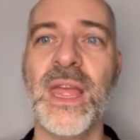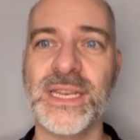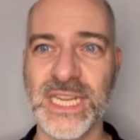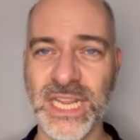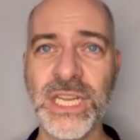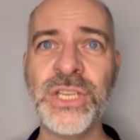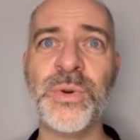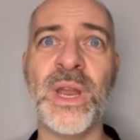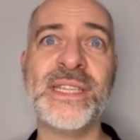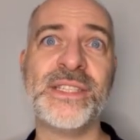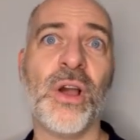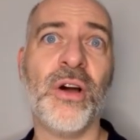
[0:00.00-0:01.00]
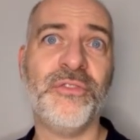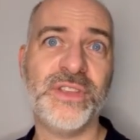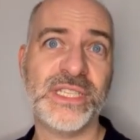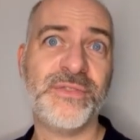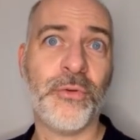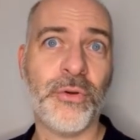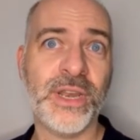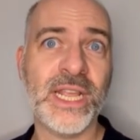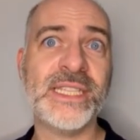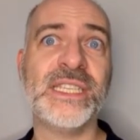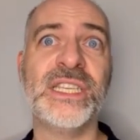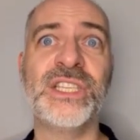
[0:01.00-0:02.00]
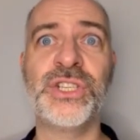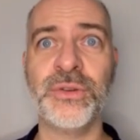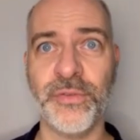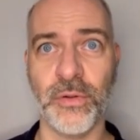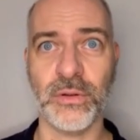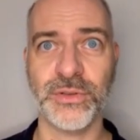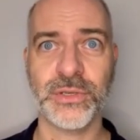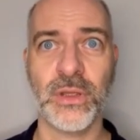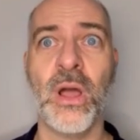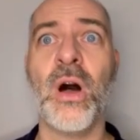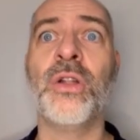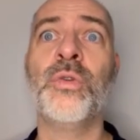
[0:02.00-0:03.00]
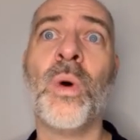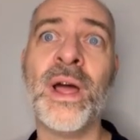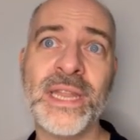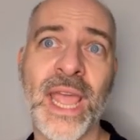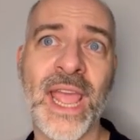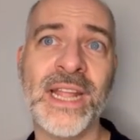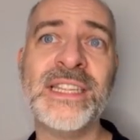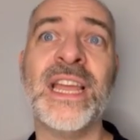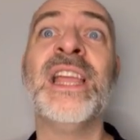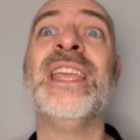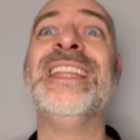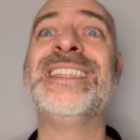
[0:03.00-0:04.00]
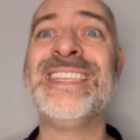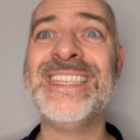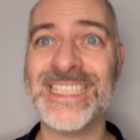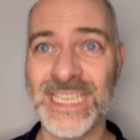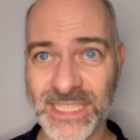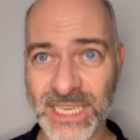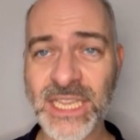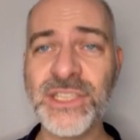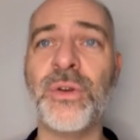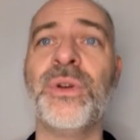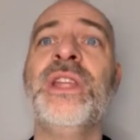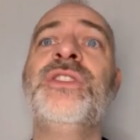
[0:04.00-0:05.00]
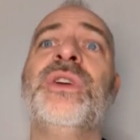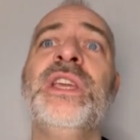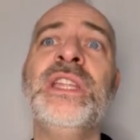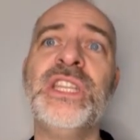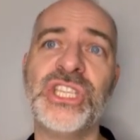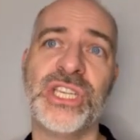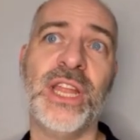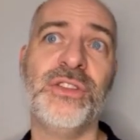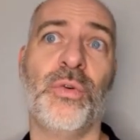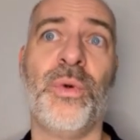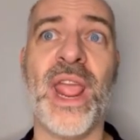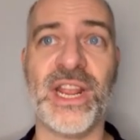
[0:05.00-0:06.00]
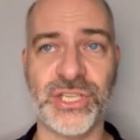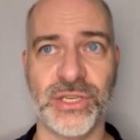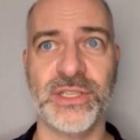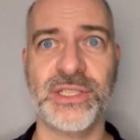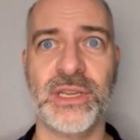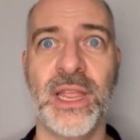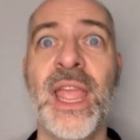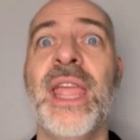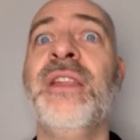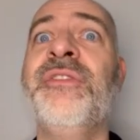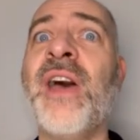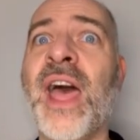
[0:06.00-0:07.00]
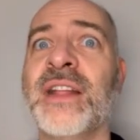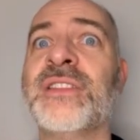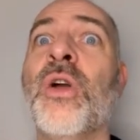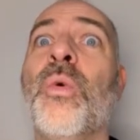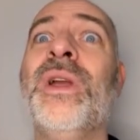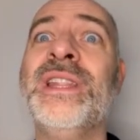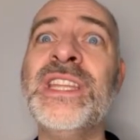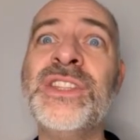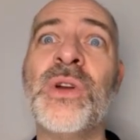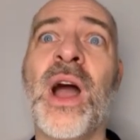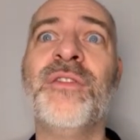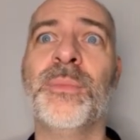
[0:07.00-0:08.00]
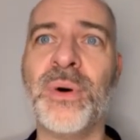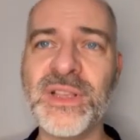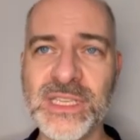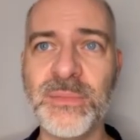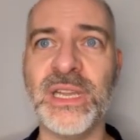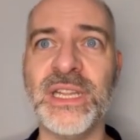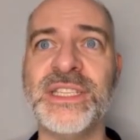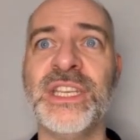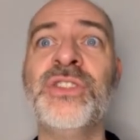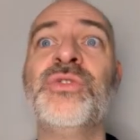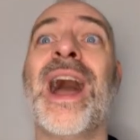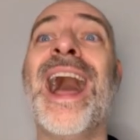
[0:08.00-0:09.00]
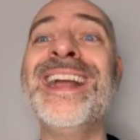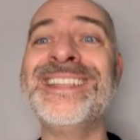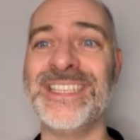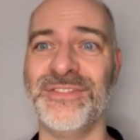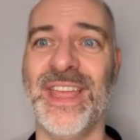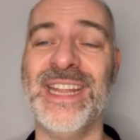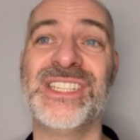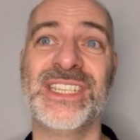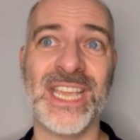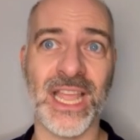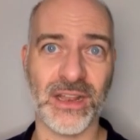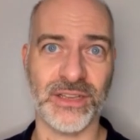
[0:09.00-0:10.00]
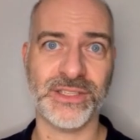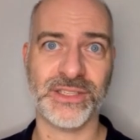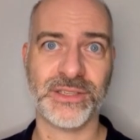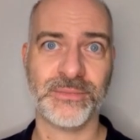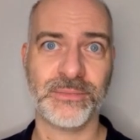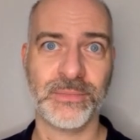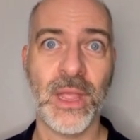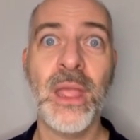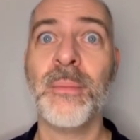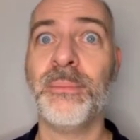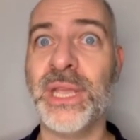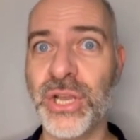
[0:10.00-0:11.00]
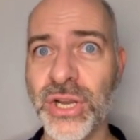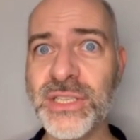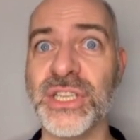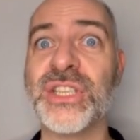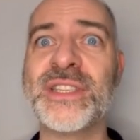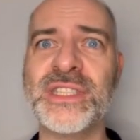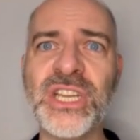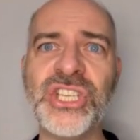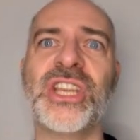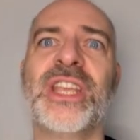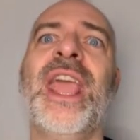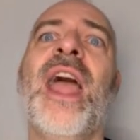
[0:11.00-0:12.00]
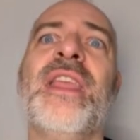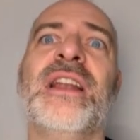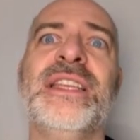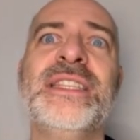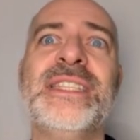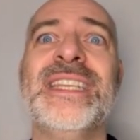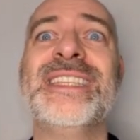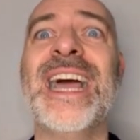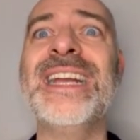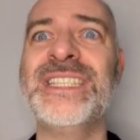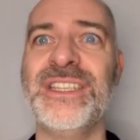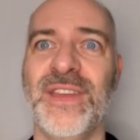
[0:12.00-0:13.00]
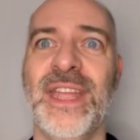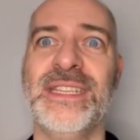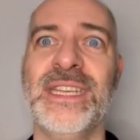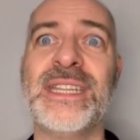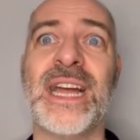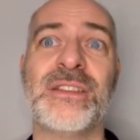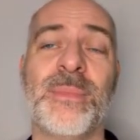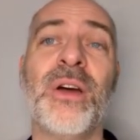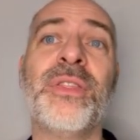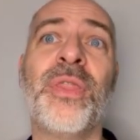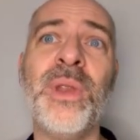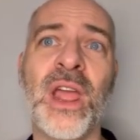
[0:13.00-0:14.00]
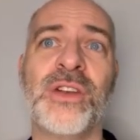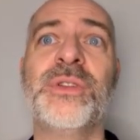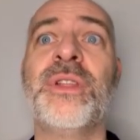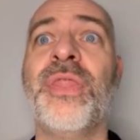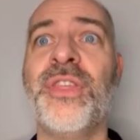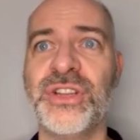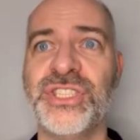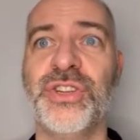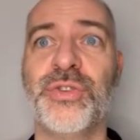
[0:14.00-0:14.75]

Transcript: The interest of this furnace is twofold. On one hand, it is necessary to initiate the reactions. In fact, we need to have the possibility to activate the catalyst, because such a catalyst is activated at about 330